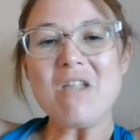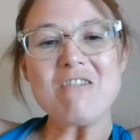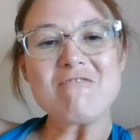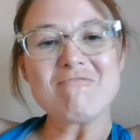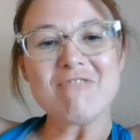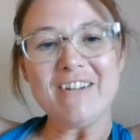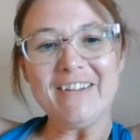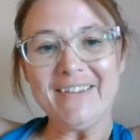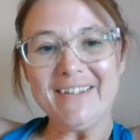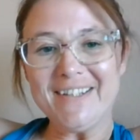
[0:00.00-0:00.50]

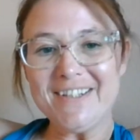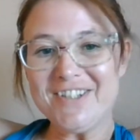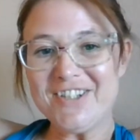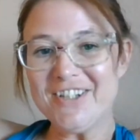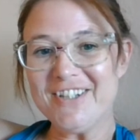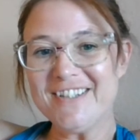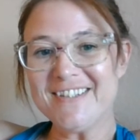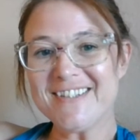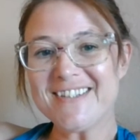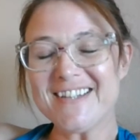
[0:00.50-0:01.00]

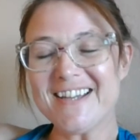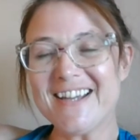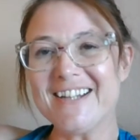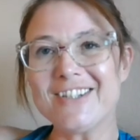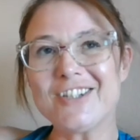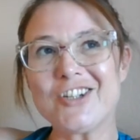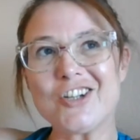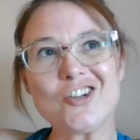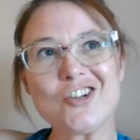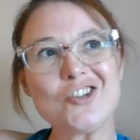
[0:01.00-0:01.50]
religions
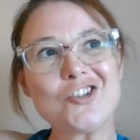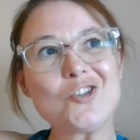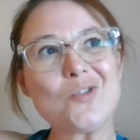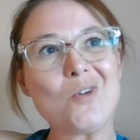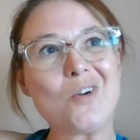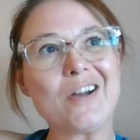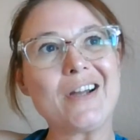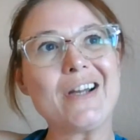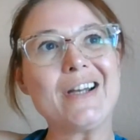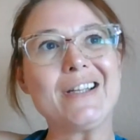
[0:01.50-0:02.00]
and church
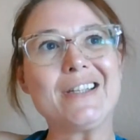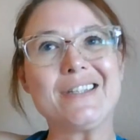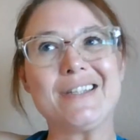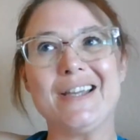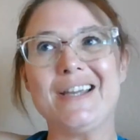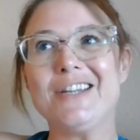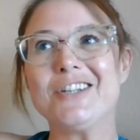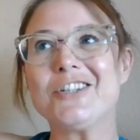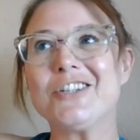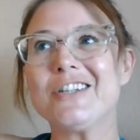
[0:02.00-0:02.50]

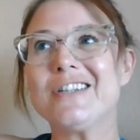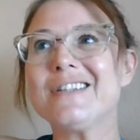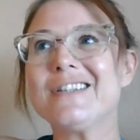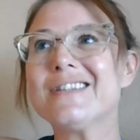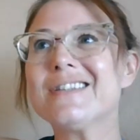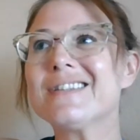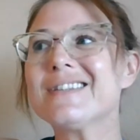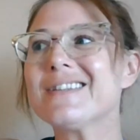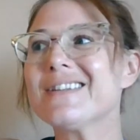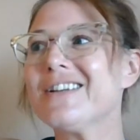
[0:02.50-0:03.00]

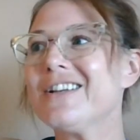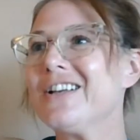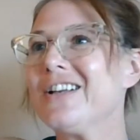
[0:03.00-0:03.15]
organizations